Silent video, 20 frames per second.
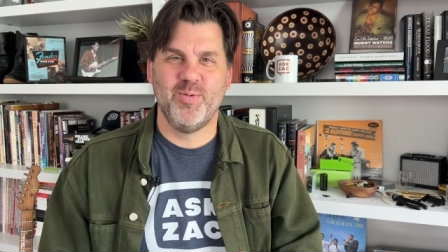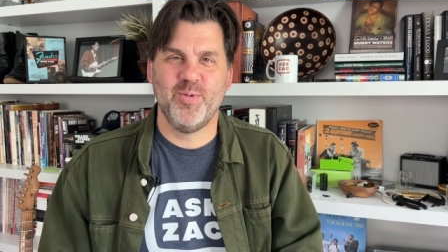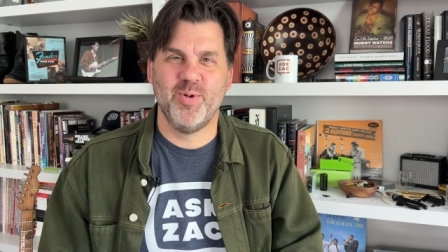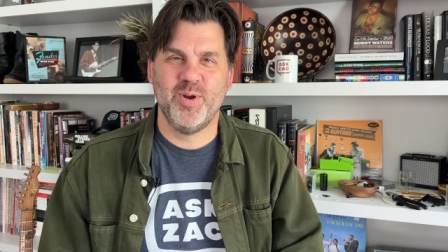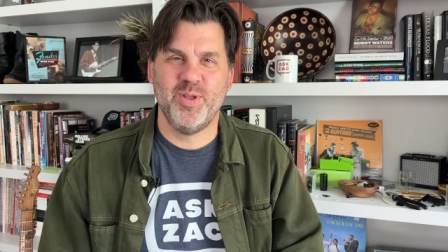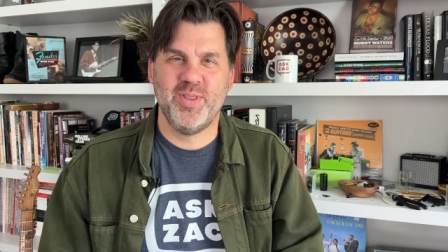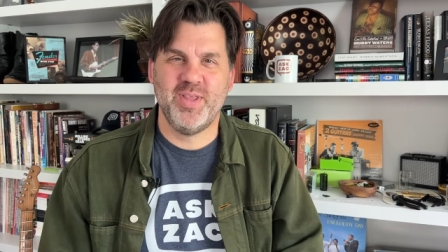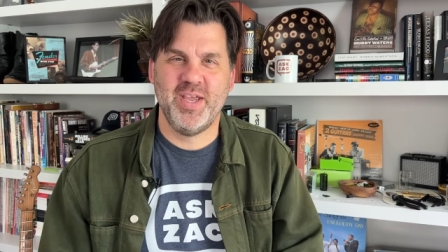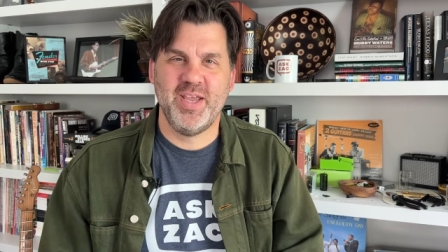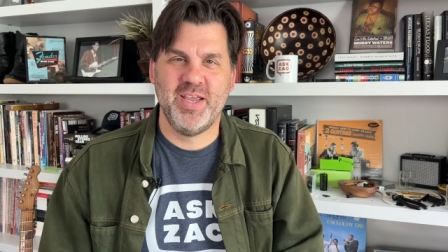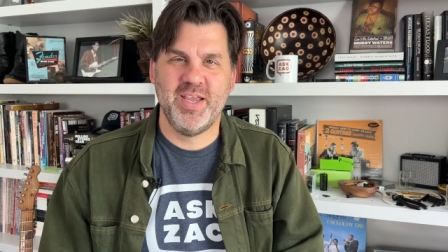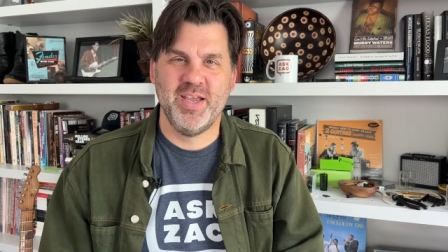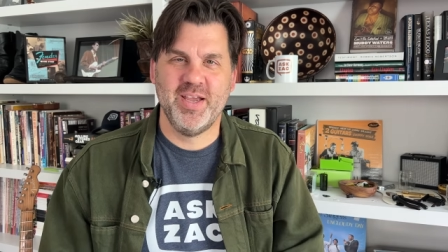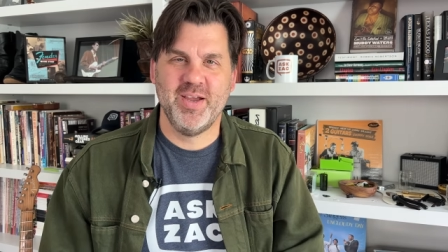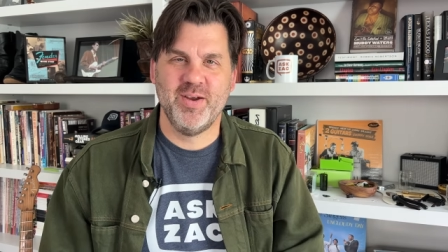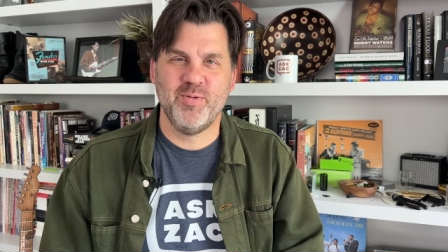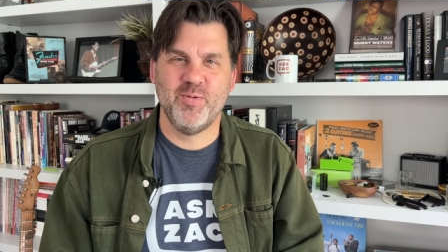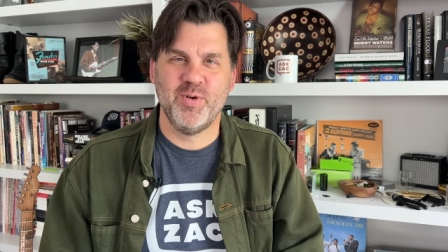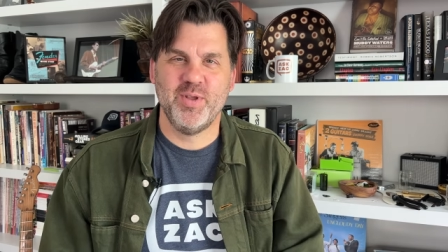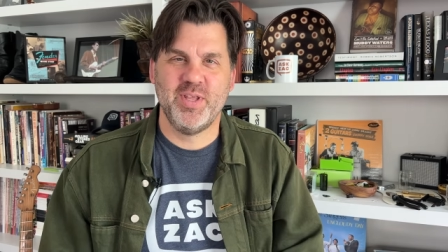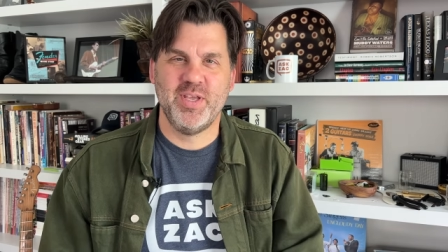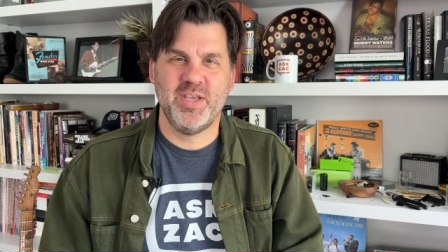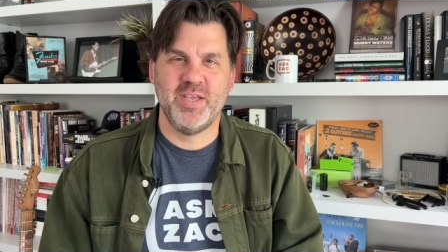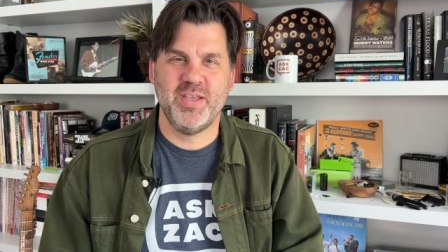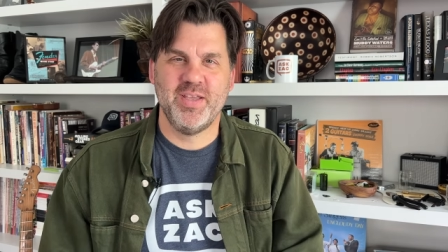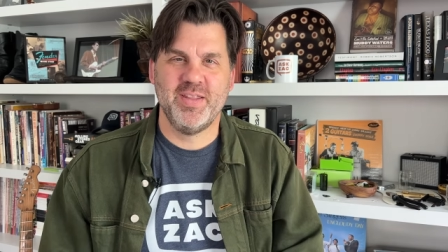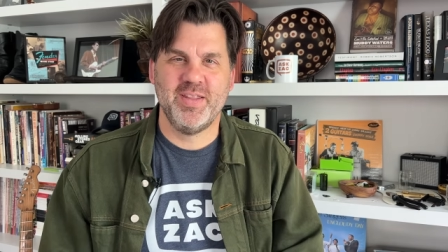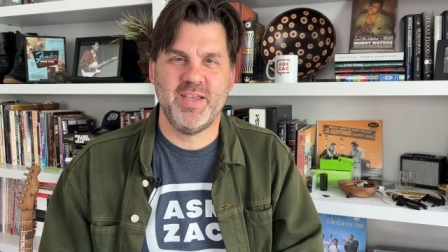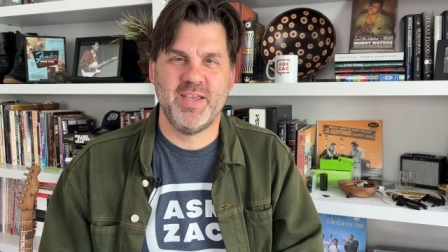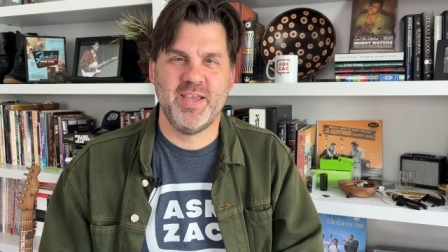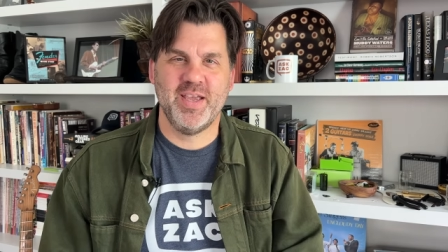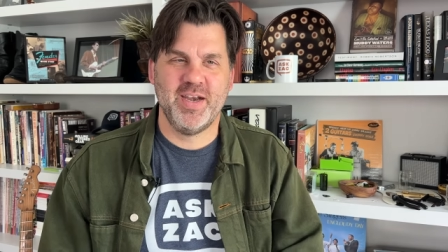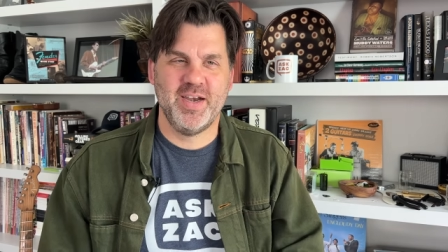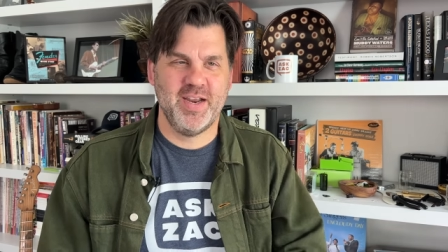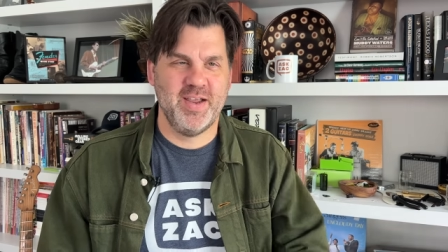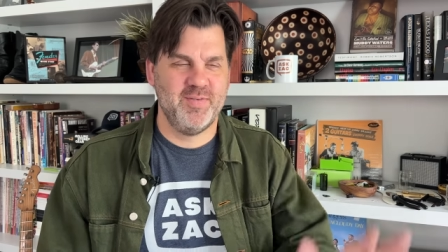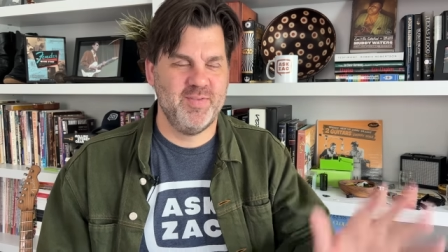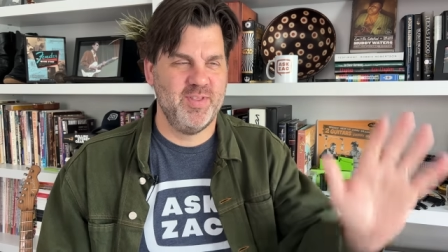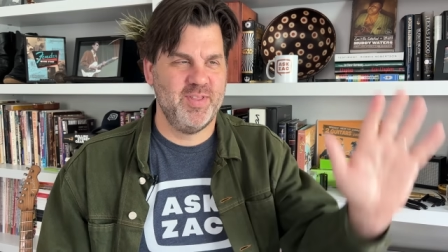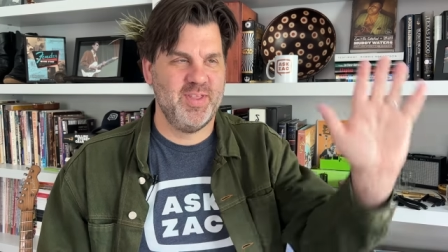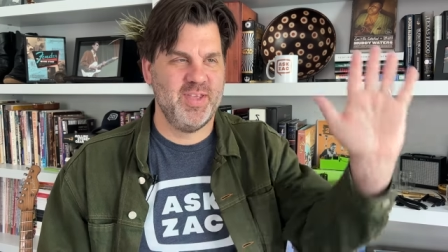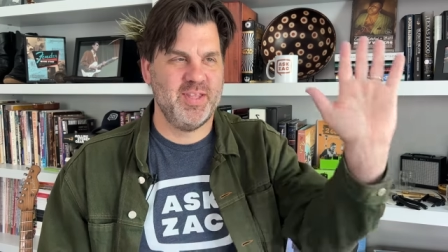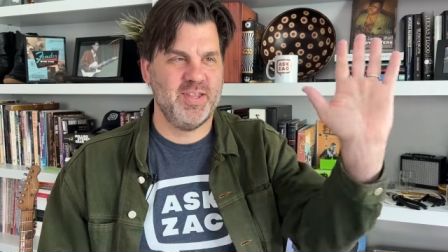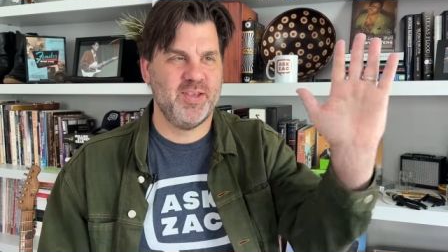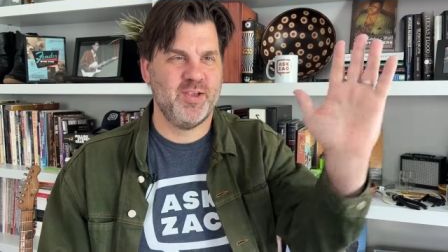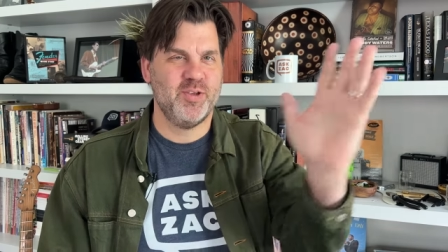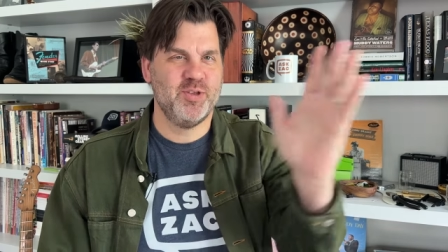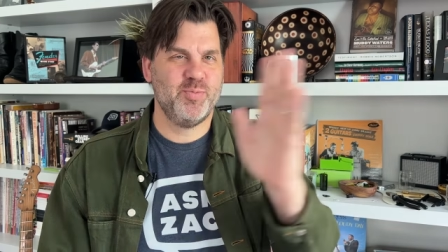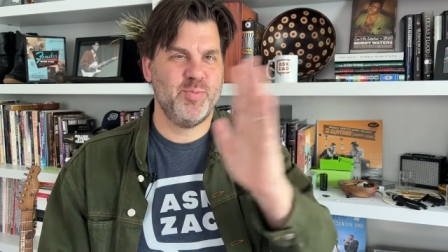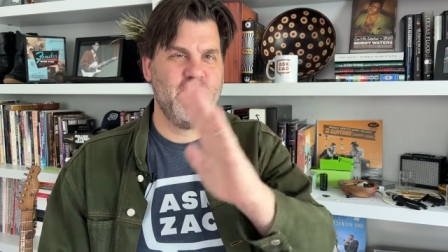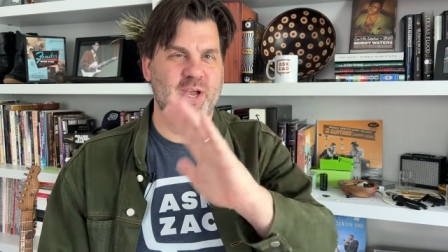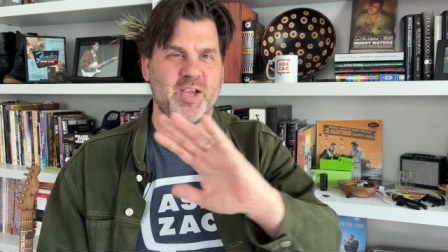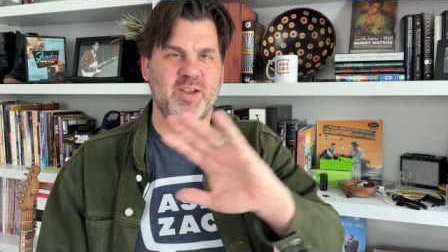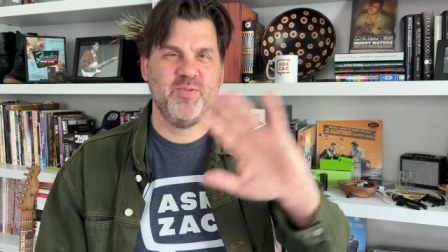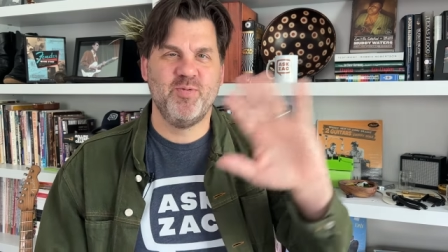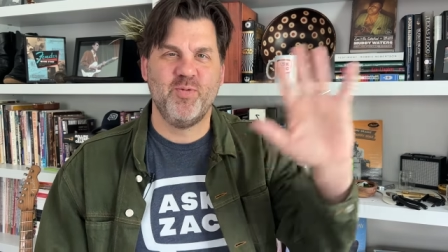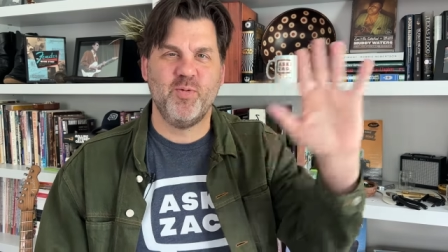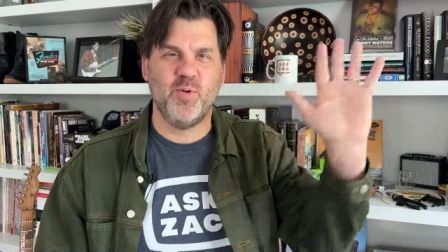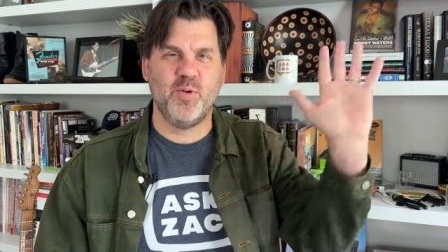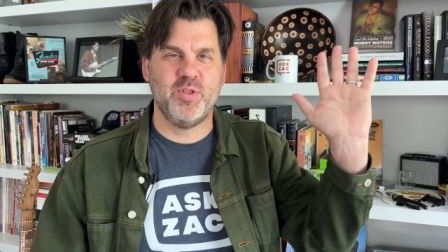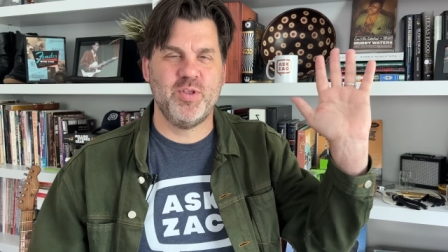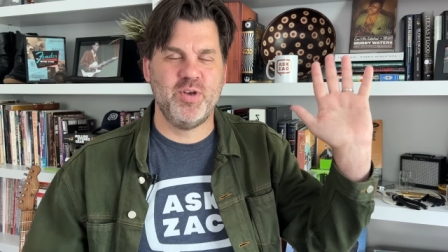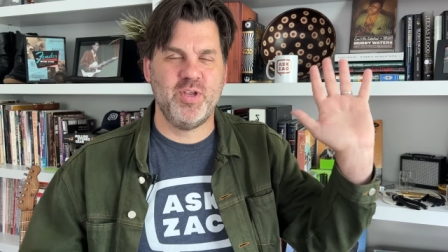where they uh, where they they kind of have the thing that goes back and forth,